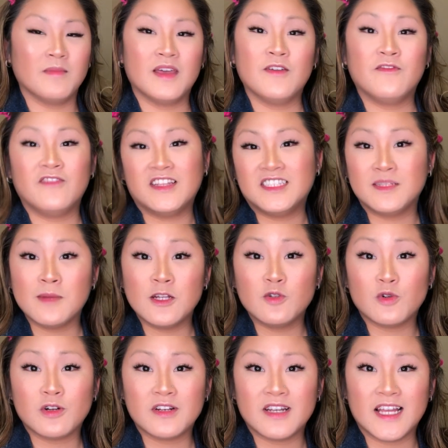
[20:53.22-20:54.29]
It fits in my
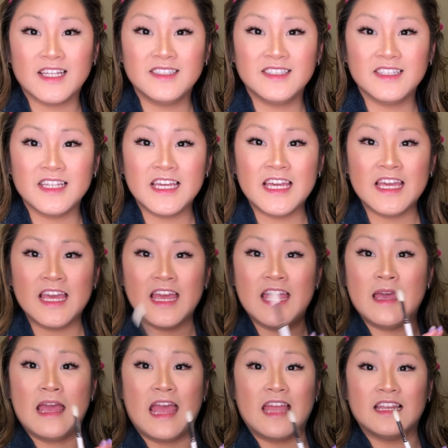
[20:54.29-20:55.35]
drawer nicely,
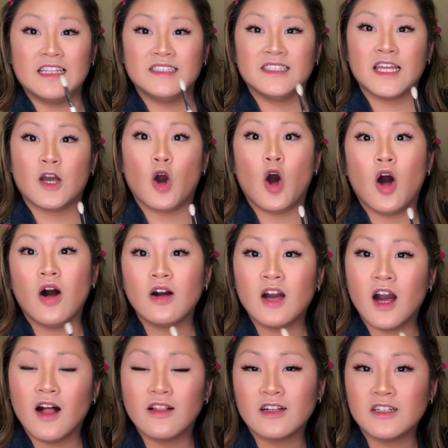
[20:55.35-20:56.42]
and it's like all
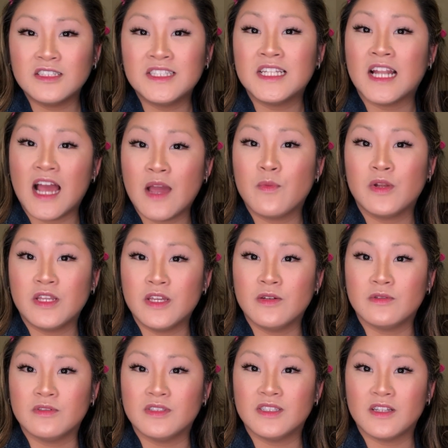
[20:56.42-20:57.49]
colors that I would
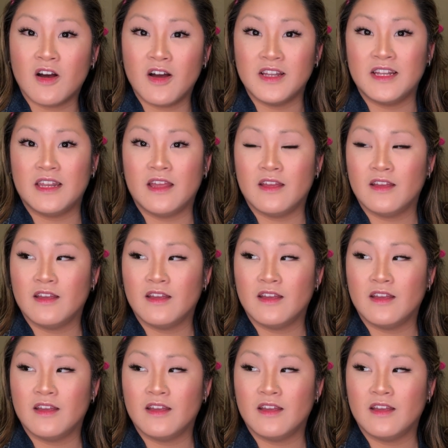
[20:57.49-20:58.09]
use on an